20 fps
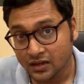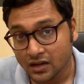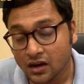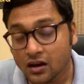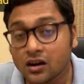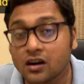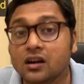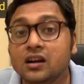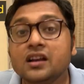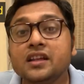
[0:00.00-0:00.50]

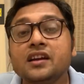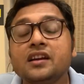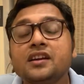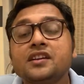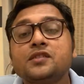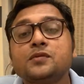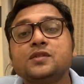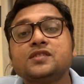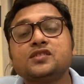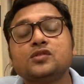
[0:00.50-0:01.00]
Earlier,
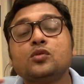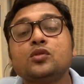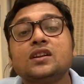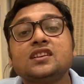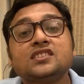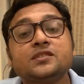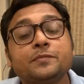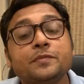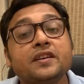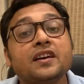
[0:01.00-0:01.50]
it was known
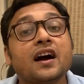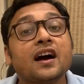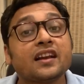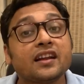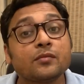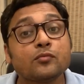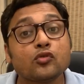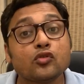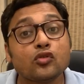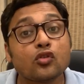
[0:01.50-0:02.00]
as
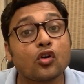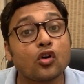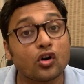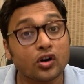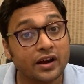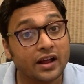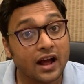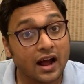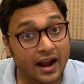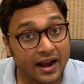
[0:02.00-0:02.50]

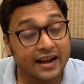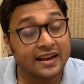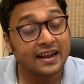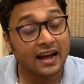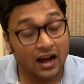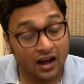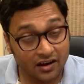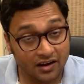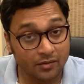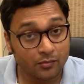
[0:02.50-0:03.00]
PRMO and
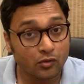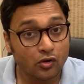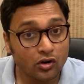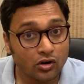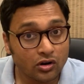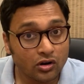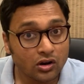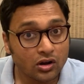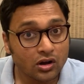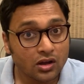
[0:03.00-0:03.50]
RMO.
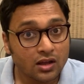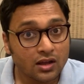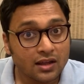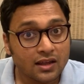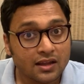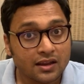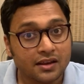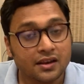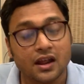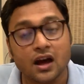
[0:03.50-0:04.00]

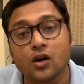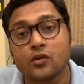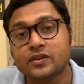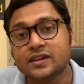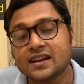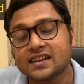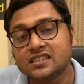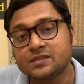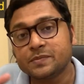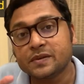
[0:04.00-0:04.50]
Now, it
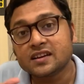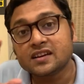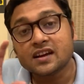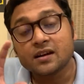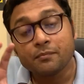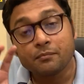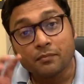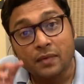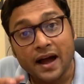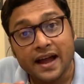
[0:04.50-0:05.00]
has been
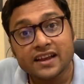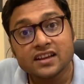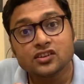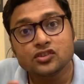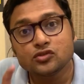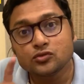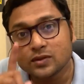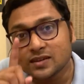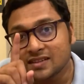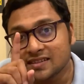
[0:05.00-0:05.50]
combined
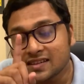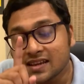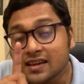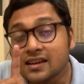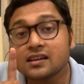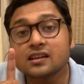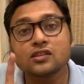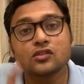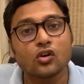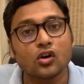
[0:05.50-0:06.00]
to a
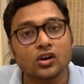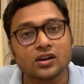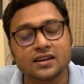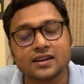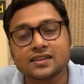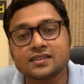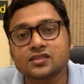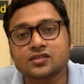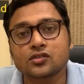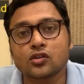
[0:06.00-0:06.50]
single
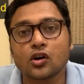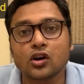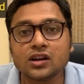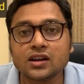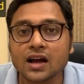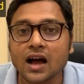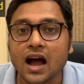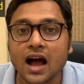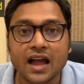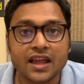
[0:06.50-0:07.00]
contest called
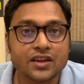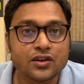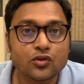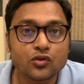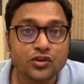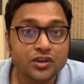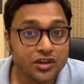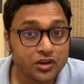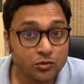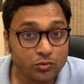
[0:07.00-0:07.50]

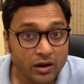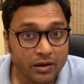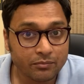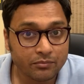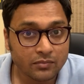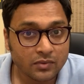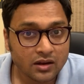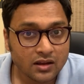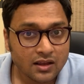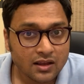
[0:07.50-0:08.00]
IOQM.
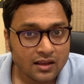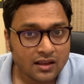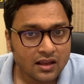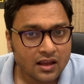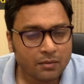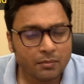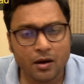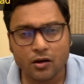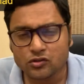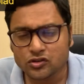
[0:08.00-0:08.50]

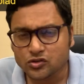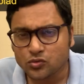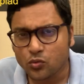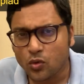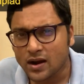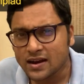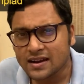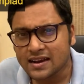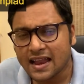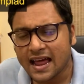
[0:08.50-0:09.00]
About
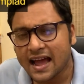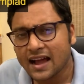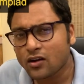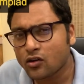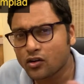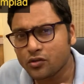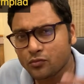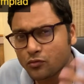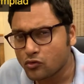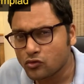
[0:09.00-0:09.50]
1 lakh
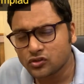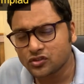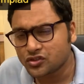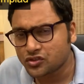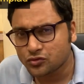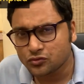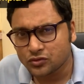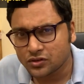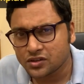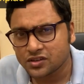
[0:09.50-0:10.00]
or more
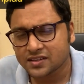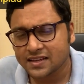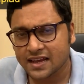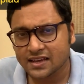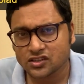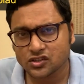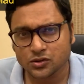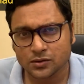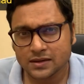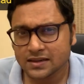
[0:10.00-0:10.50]
students
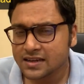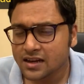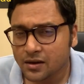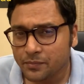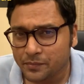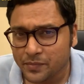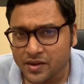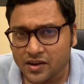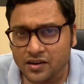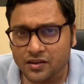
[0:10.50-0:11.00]
actually
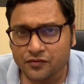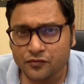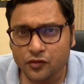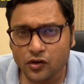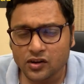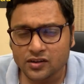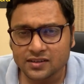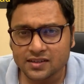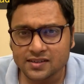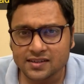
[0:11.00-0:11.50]
appear
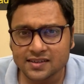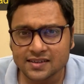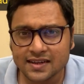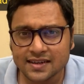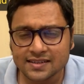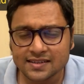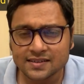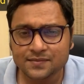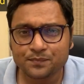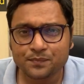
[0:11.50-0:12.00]
for this
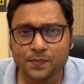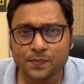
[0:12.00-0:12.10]
test.